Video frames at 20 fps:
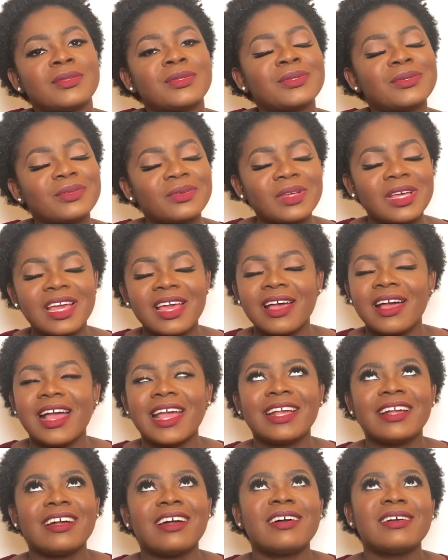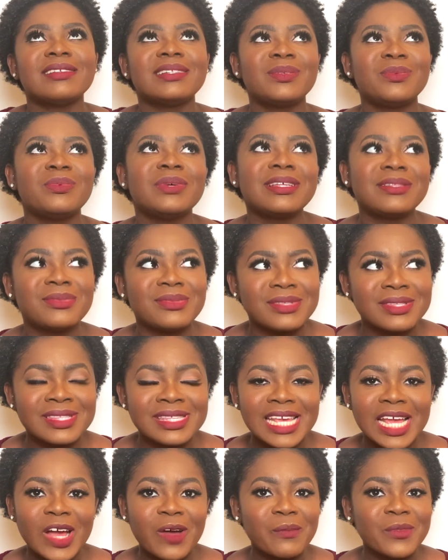So I can't wait to
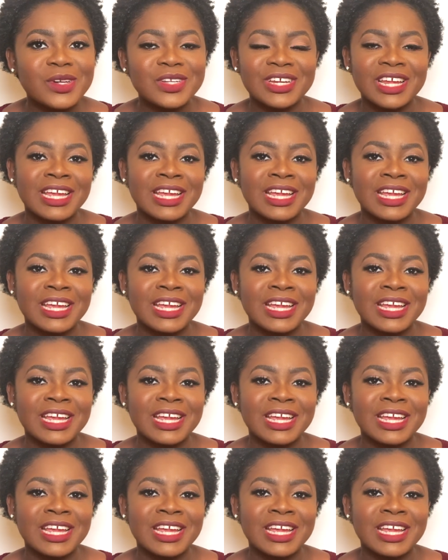see how much